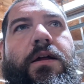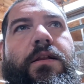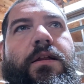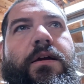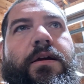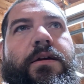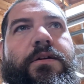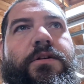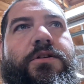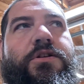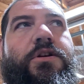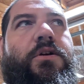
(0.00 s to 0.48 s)

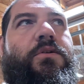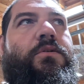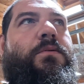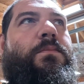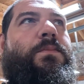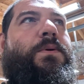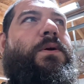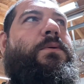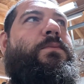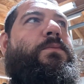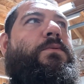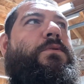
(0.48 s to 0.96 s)
like showing
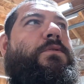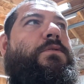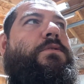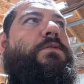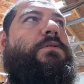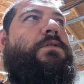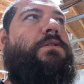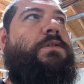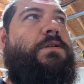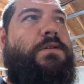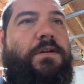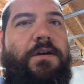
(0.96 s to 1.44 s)
people
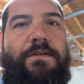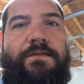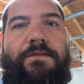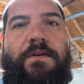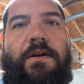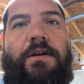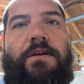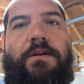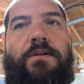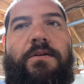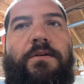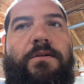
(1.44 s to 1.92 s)
the stuff
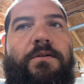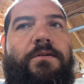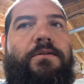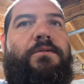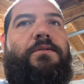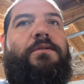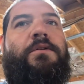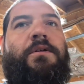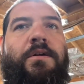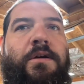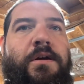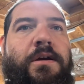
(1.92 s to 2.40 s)
I
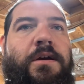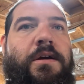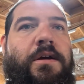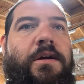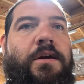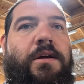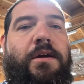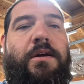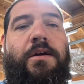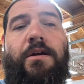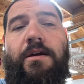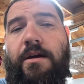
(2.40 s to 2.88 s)
do,
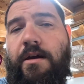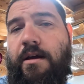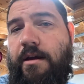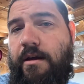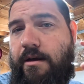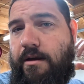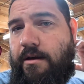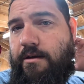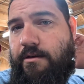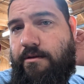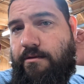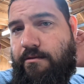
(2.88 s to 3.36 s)

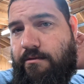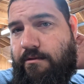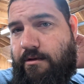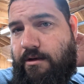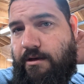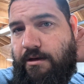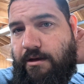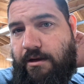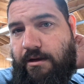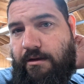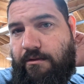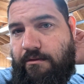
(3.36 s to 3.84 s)
and you
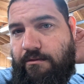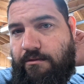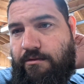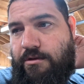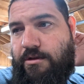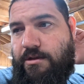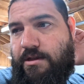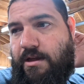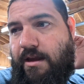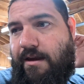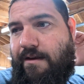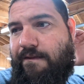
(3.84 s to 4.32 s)
know,
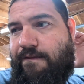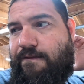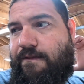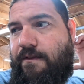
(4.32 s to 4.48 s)
just have